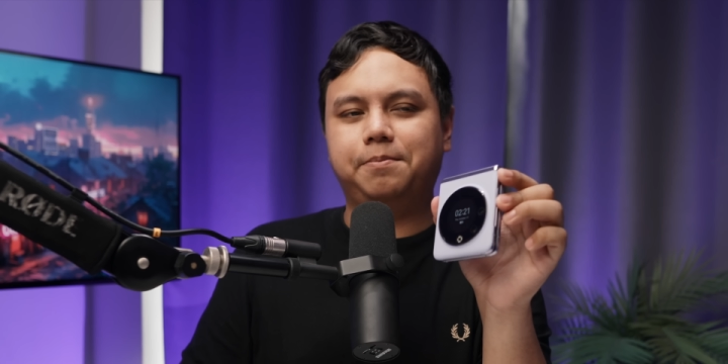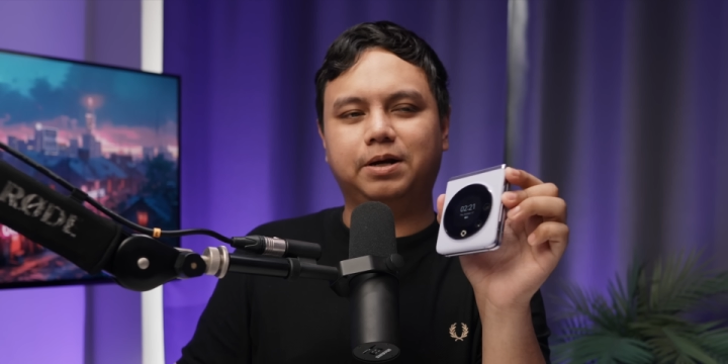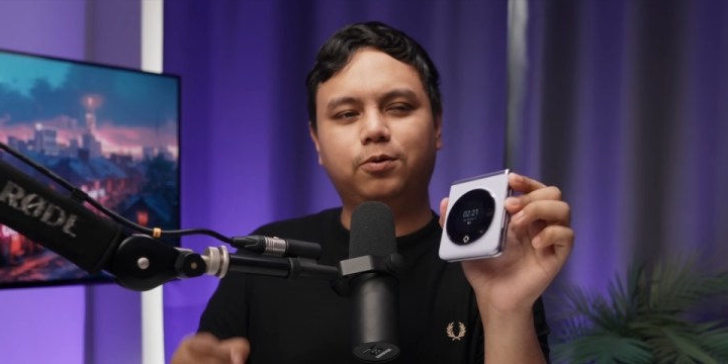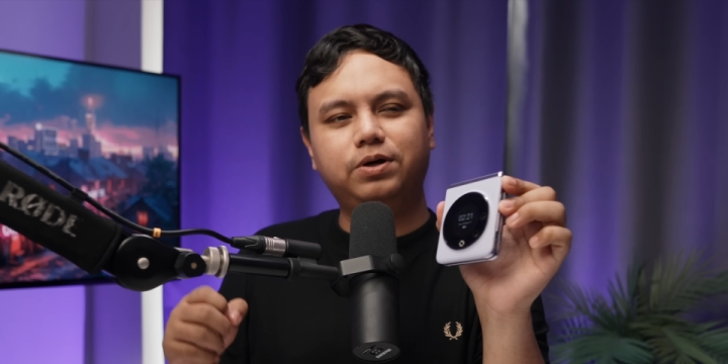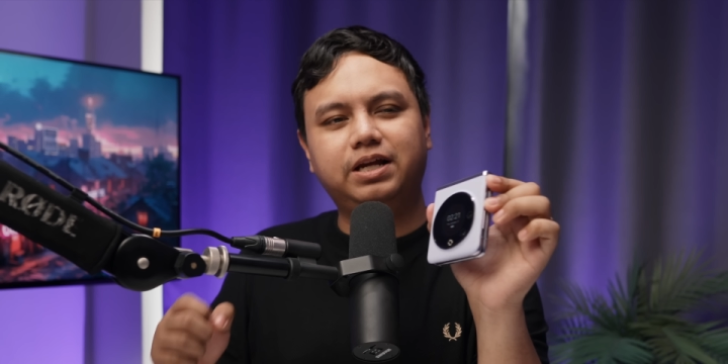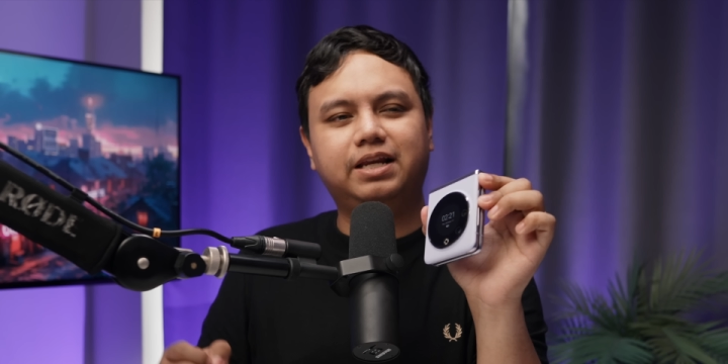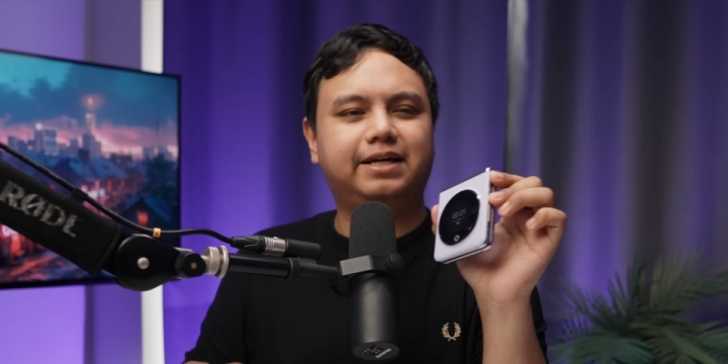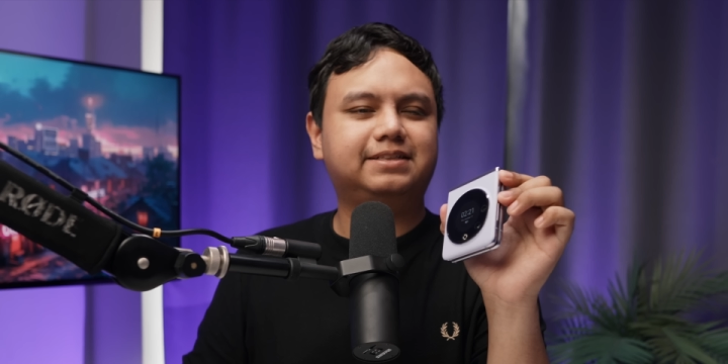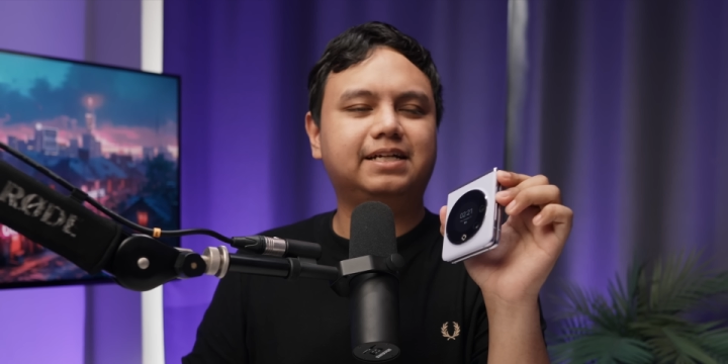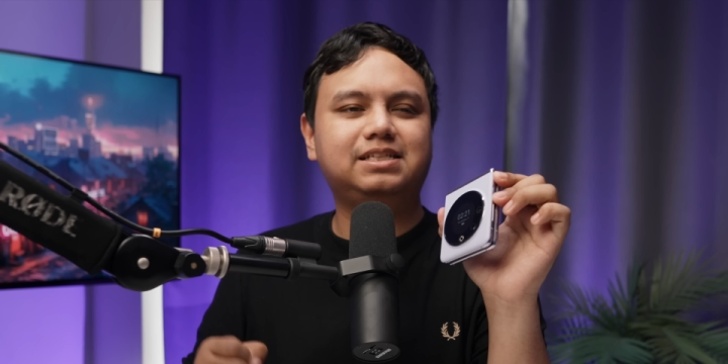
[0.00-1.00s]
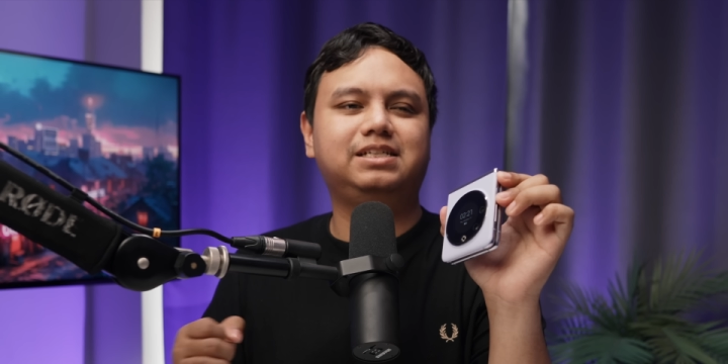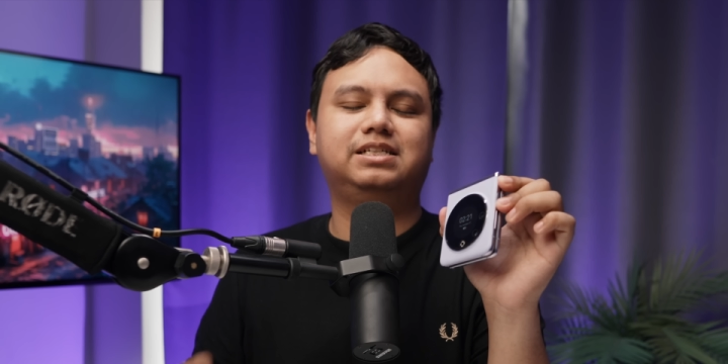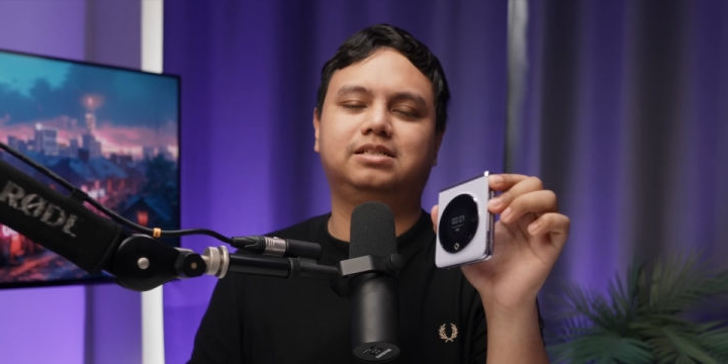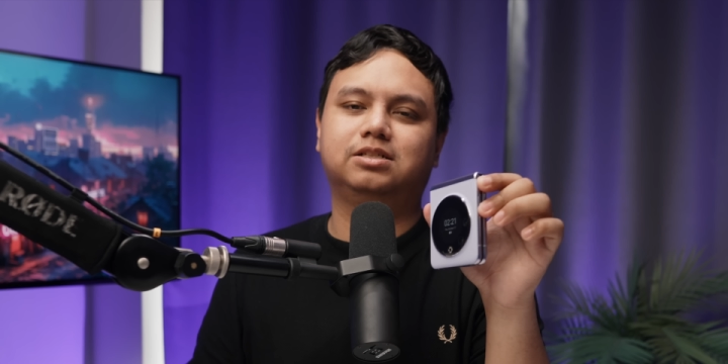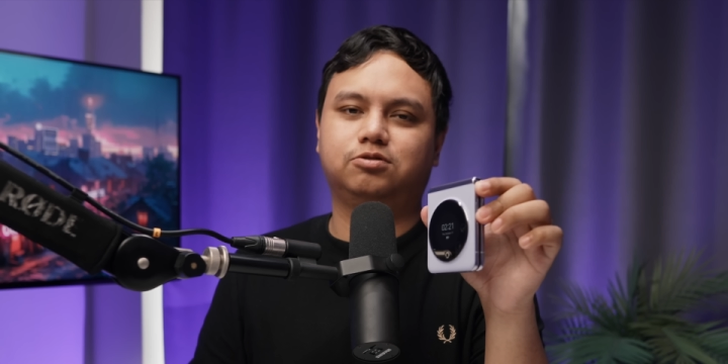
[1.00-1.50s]
Paluni less and
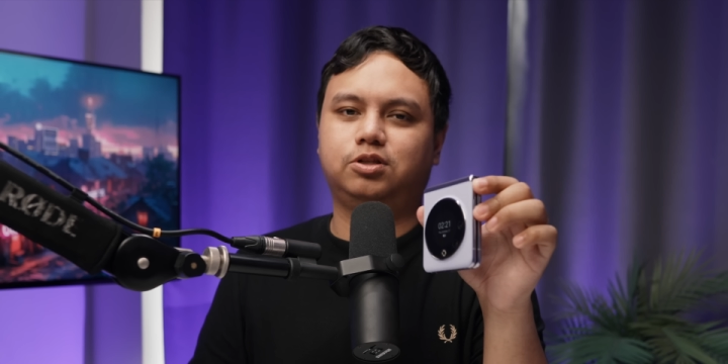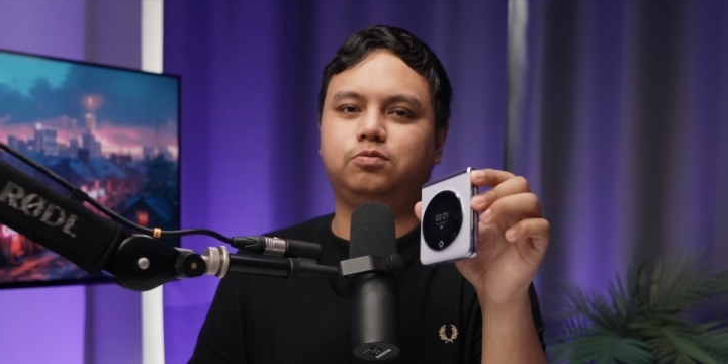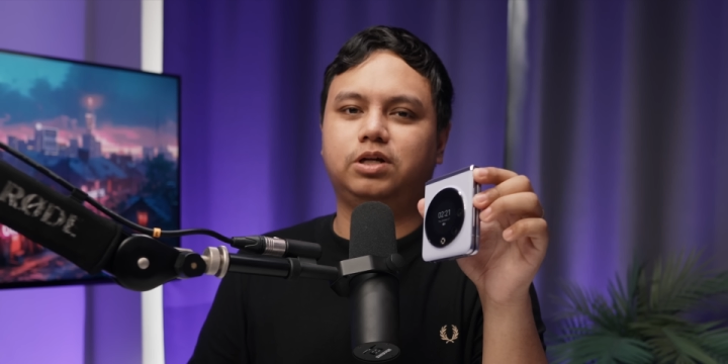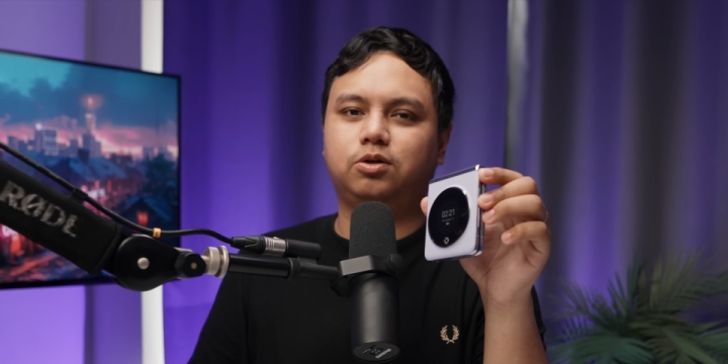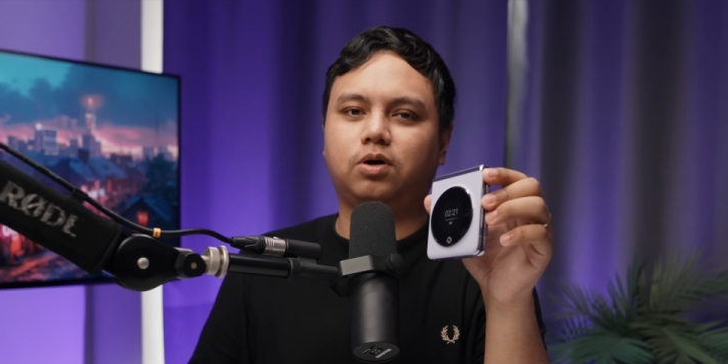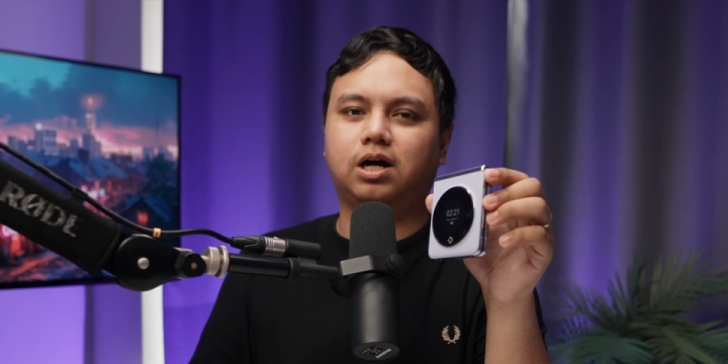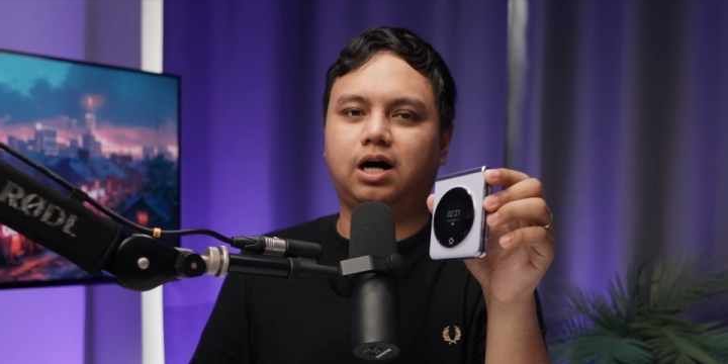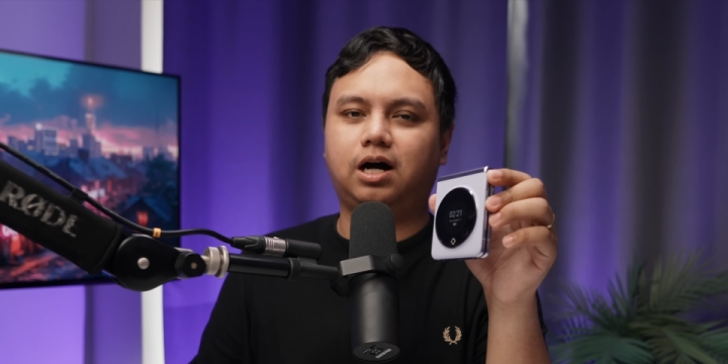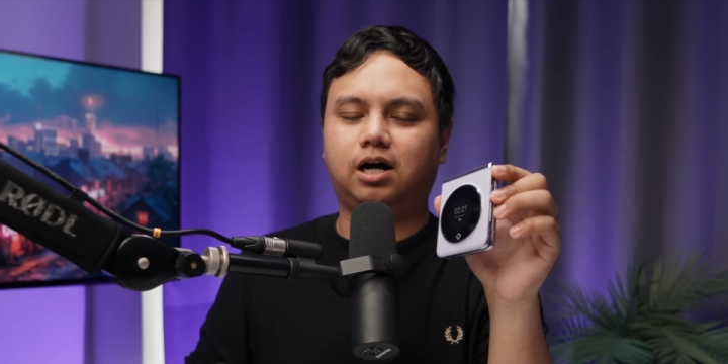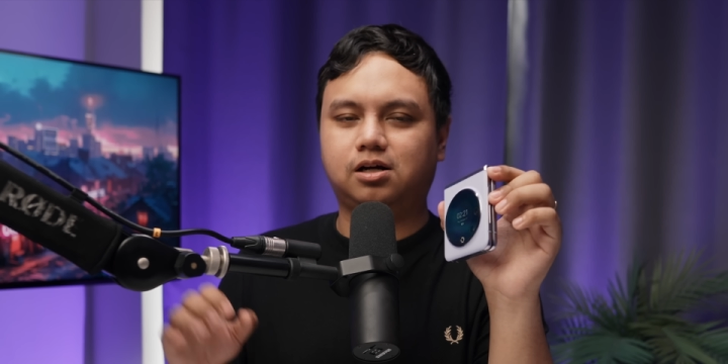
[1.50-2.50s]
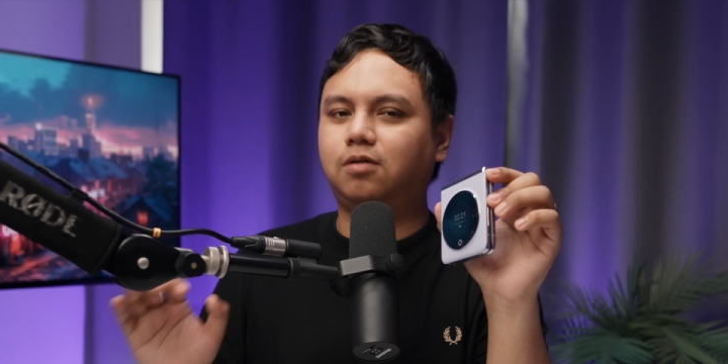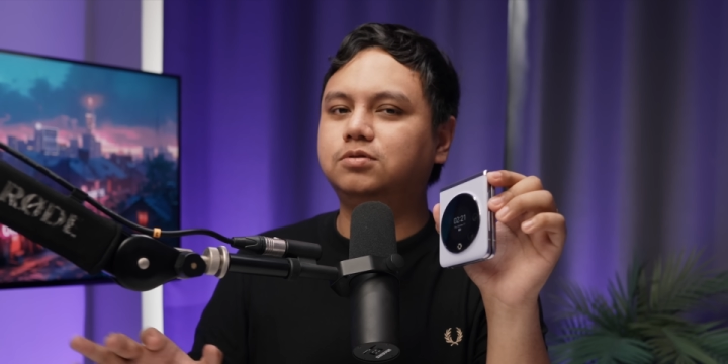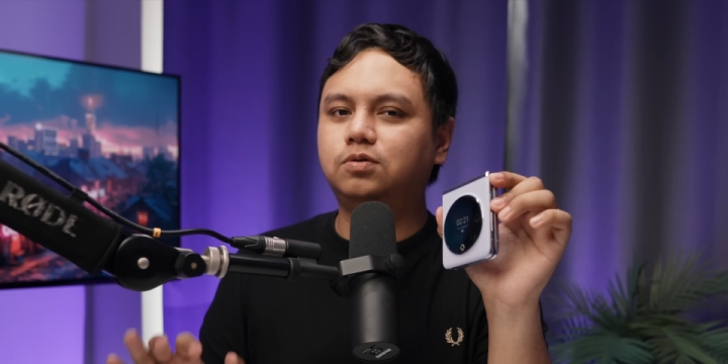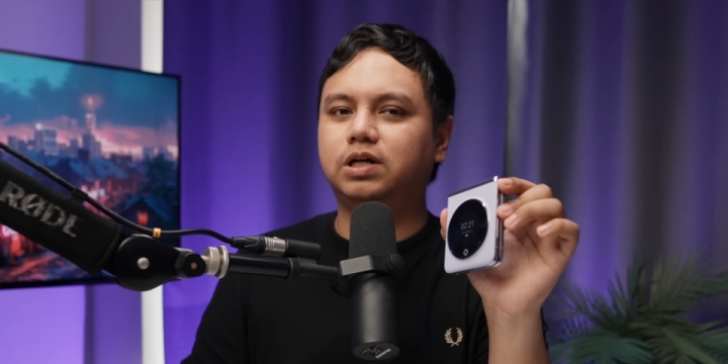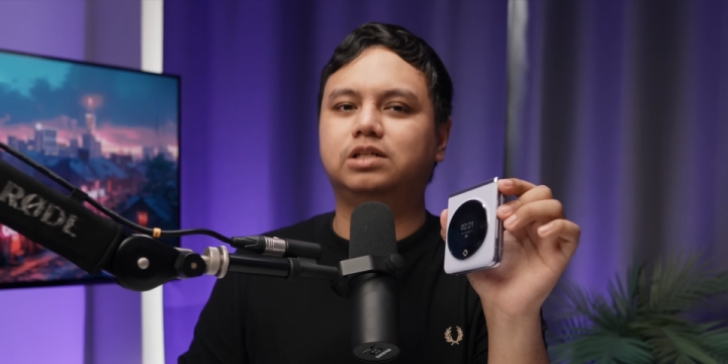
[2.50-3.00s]
Gigenes Reduri, Dwaga, a
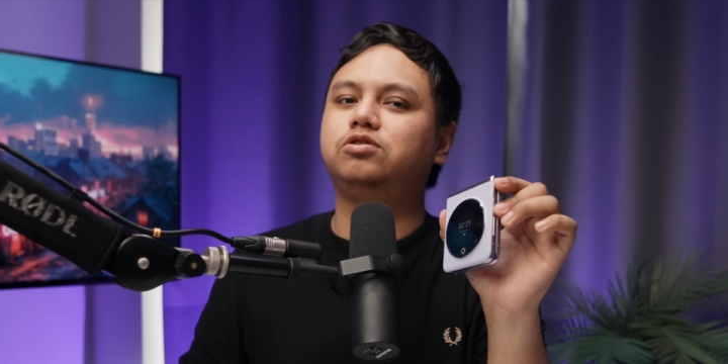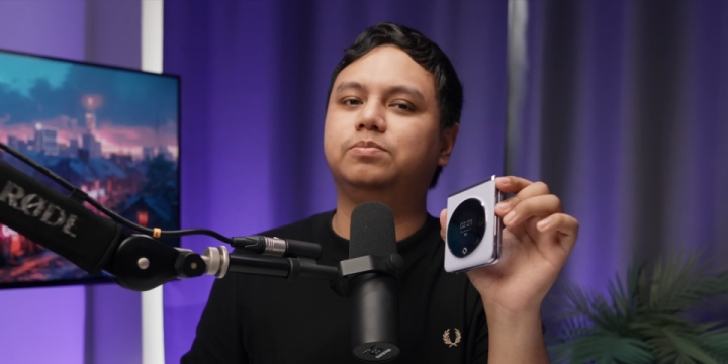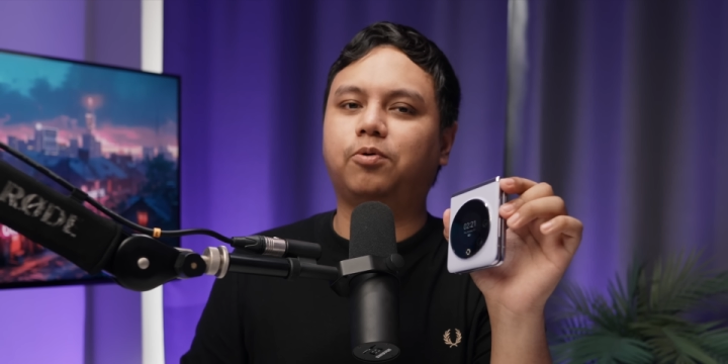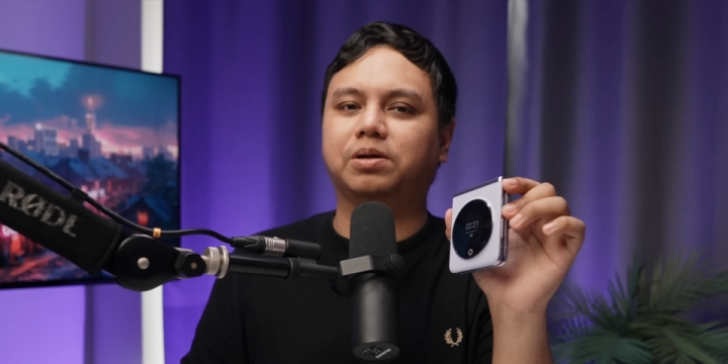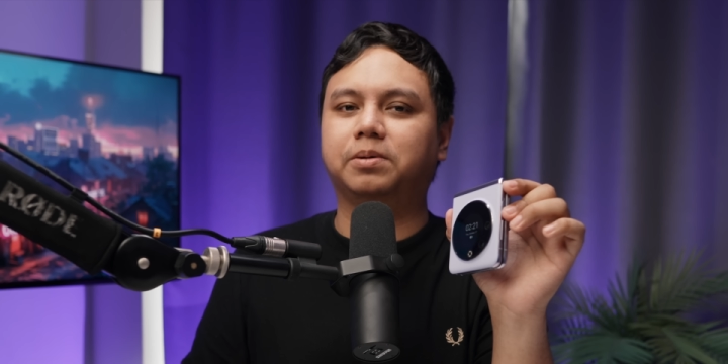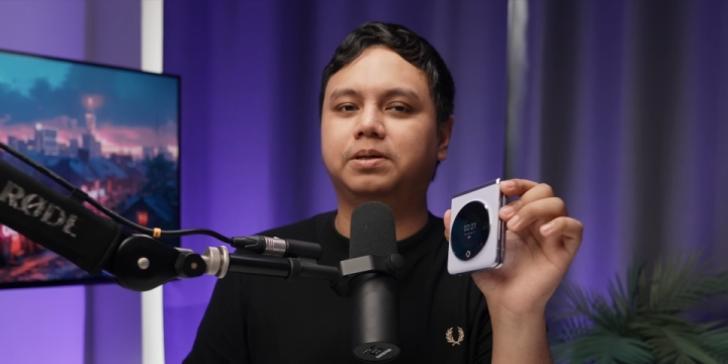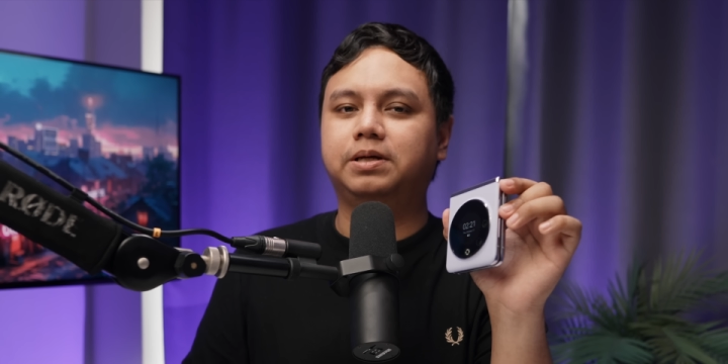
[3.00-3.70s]
council entry point.